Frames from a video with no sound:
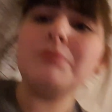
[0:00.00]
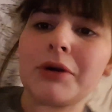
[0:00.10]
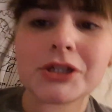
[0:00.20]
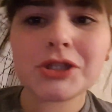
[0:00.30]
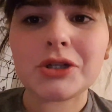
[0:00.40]

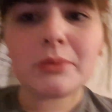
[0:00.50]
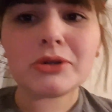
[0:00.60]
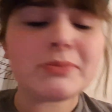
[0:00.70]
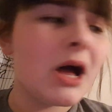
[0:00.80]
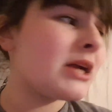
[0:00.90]
Barnes &
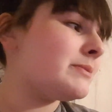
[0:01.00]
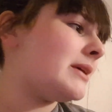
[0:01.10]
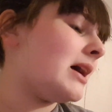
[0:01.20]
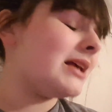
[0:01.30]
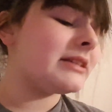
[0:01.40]
Noble's box
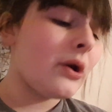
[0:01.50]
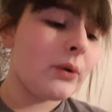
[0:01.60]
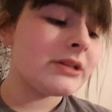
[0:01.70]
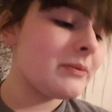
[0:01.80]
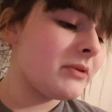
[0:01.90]
because I
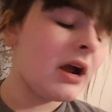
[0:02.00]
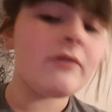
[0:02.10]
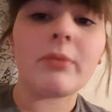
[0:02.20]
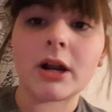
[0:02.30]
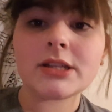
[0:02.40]
ordered something
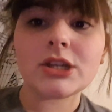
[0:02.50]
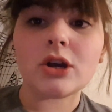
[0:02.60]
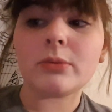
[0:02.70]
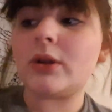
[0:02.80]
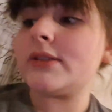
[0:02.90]
off Barnes &
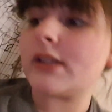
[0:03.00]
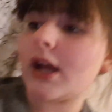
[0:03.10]
Noble's,